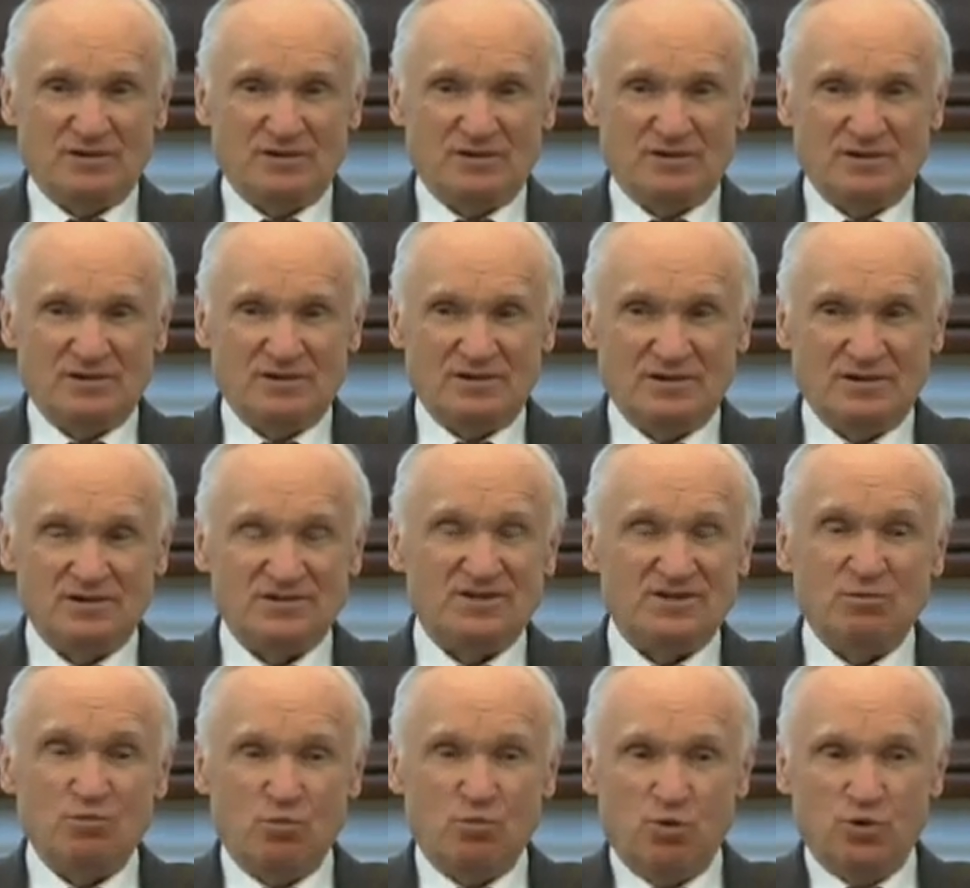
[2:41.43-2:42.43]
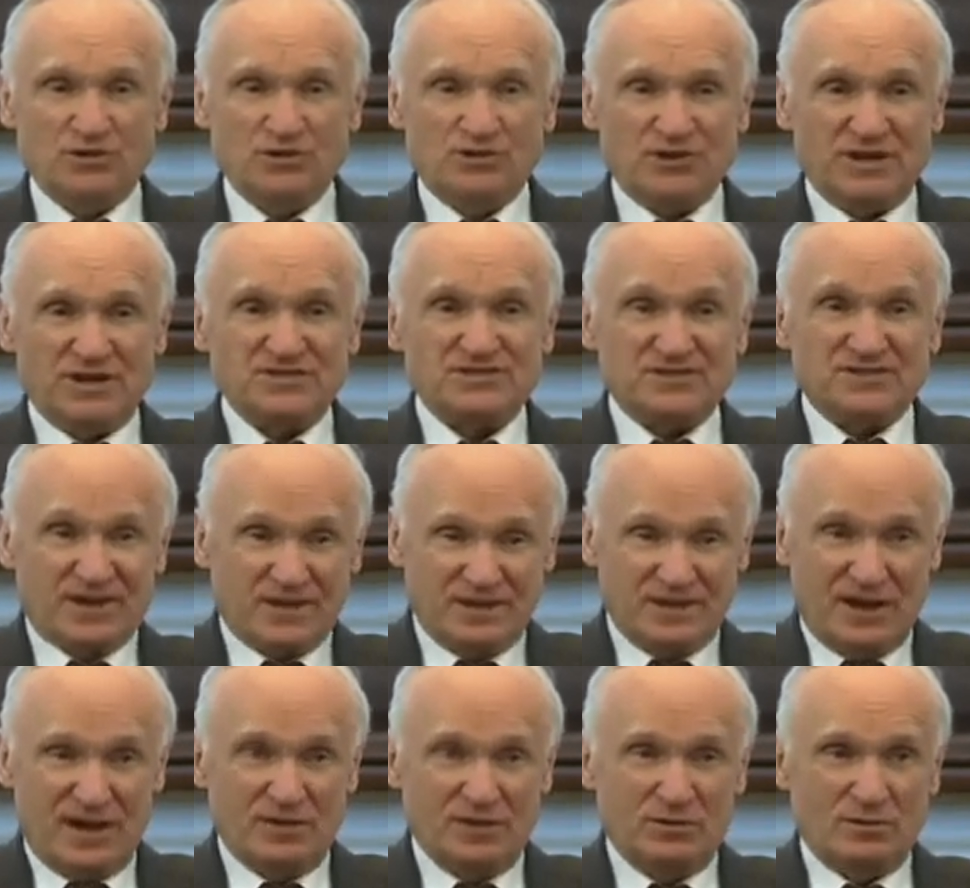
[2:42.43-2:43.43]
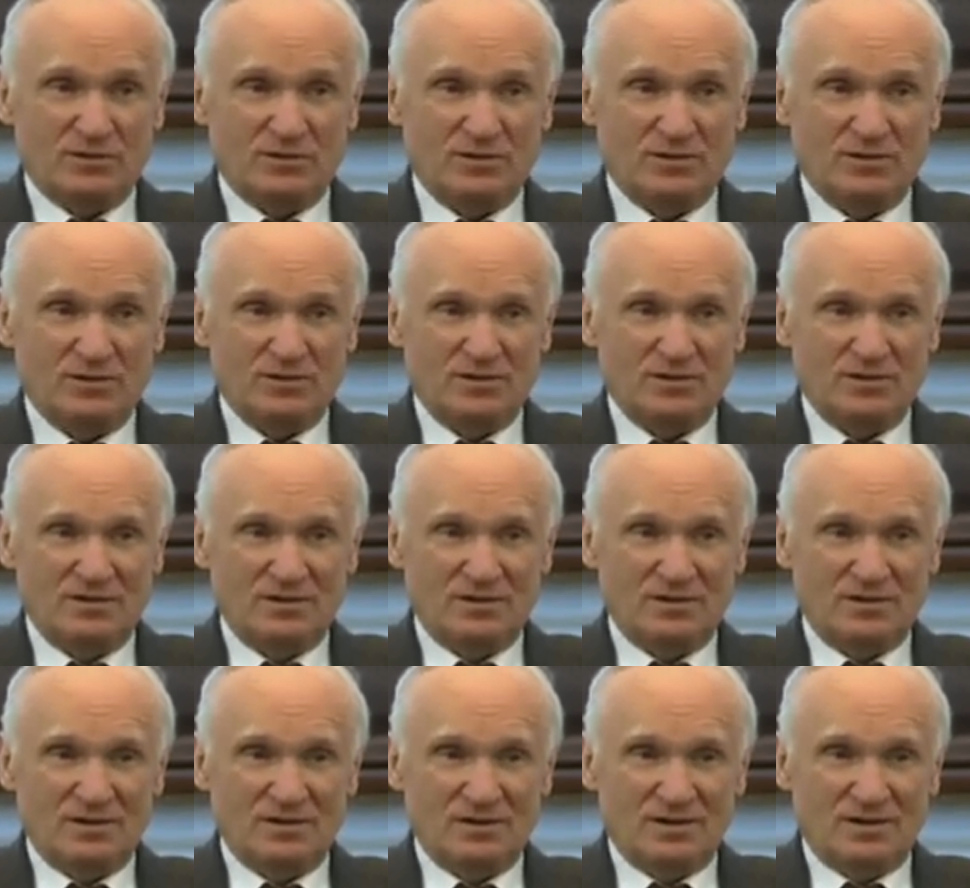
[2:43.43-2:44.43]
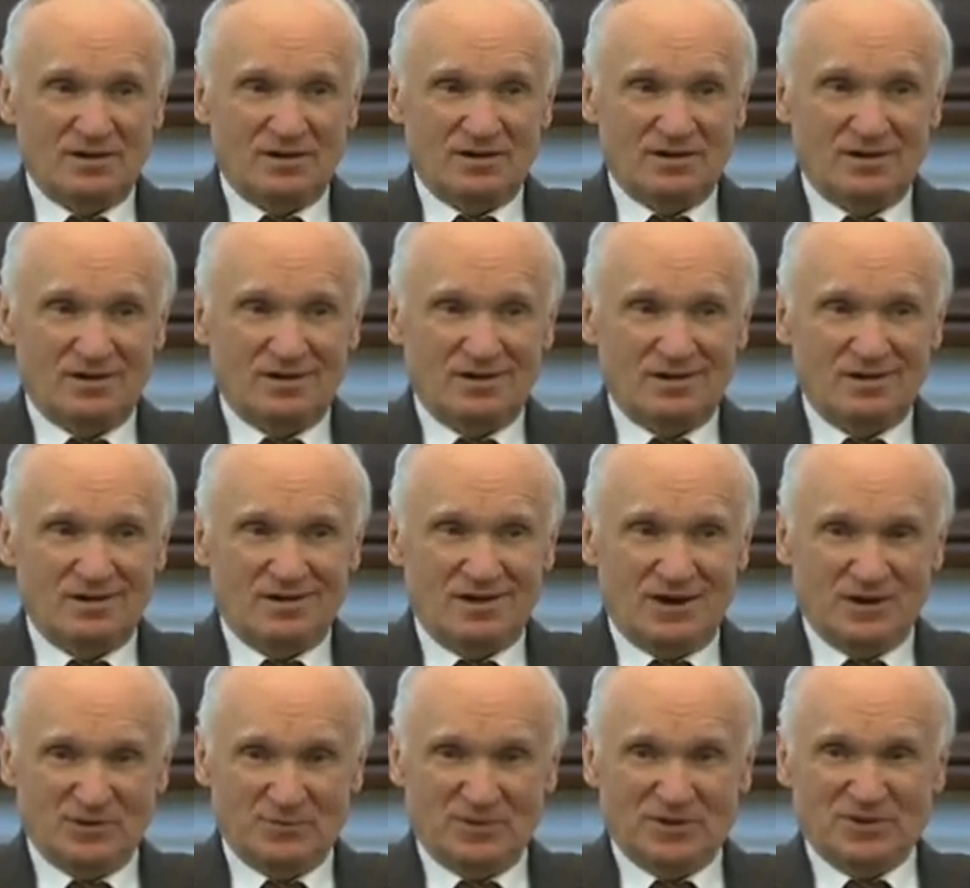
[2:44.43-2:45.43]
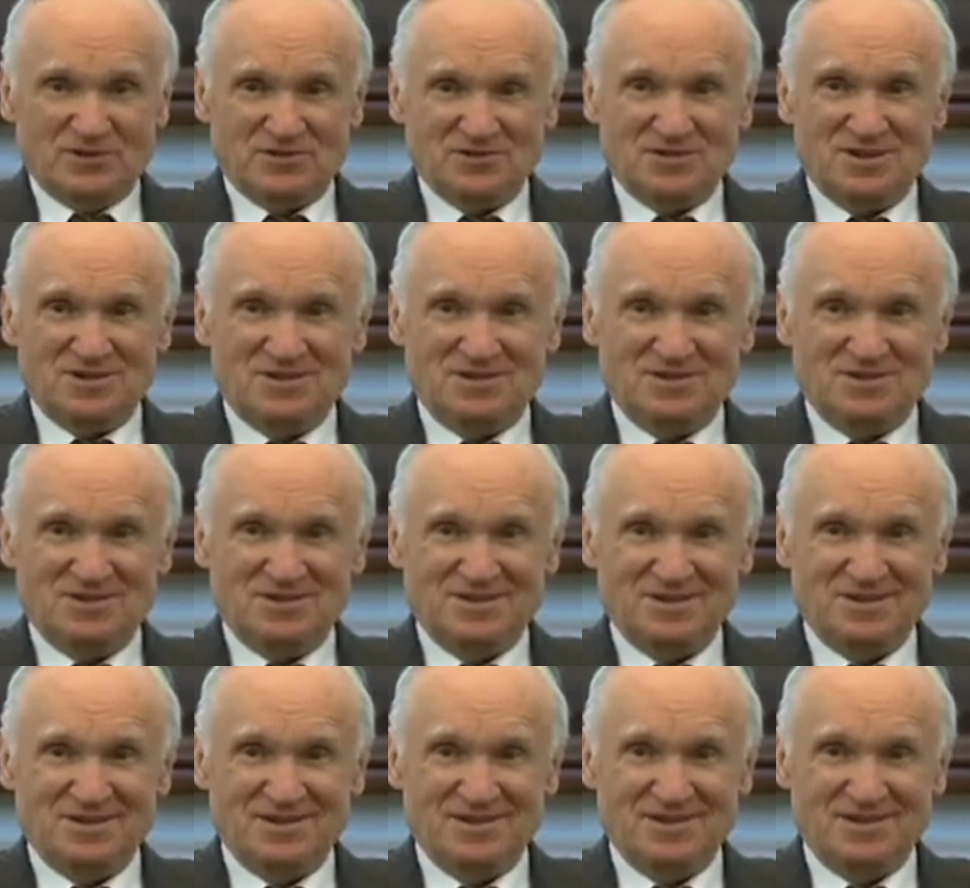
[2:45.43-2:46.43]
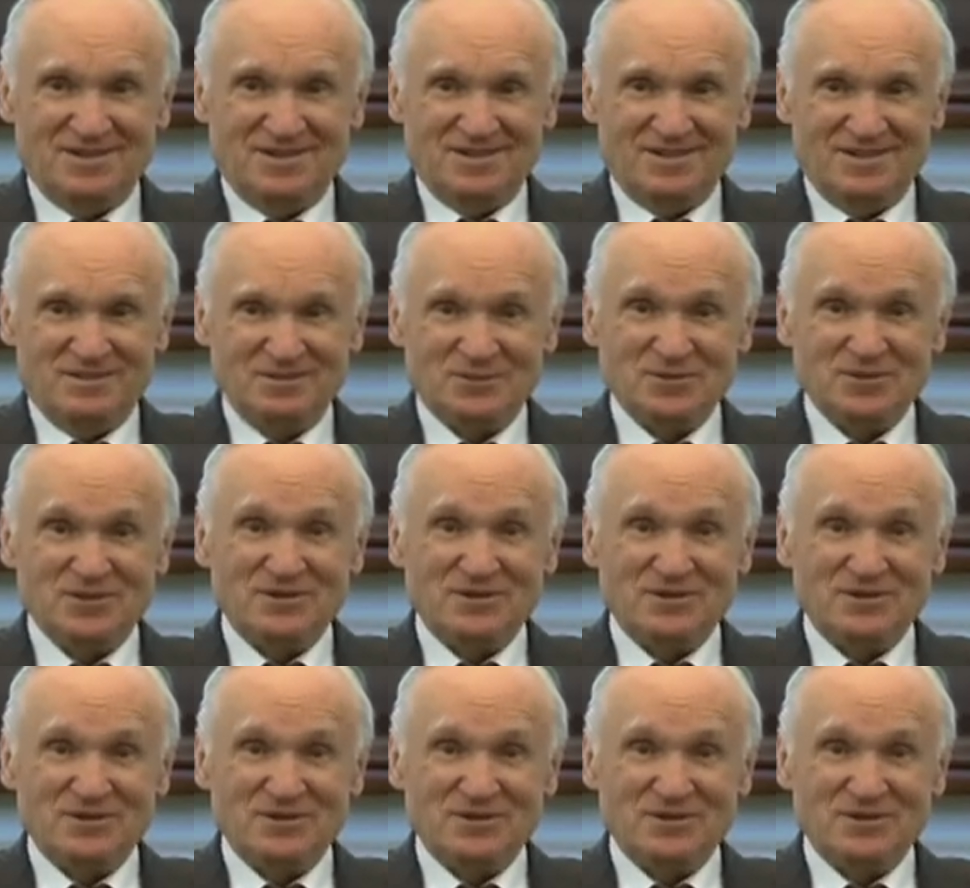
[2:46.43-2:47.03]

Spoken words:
So the more I'm looking for praise, the more I suffer from